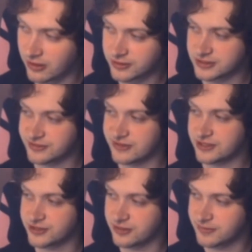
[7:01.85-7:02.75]
of each
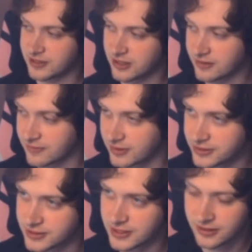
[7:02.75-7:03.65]
superhero for each of their
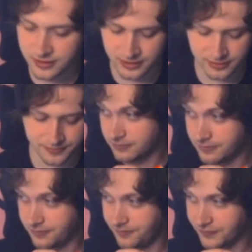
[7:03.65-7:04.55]
thing.
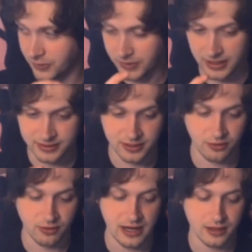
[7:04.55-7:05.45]
We got the
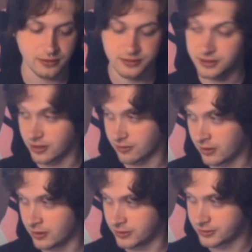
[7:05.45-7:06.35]
crackle to the
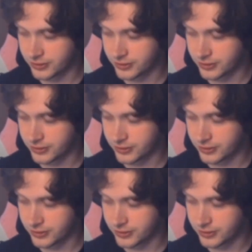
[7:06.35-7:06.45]
crunch.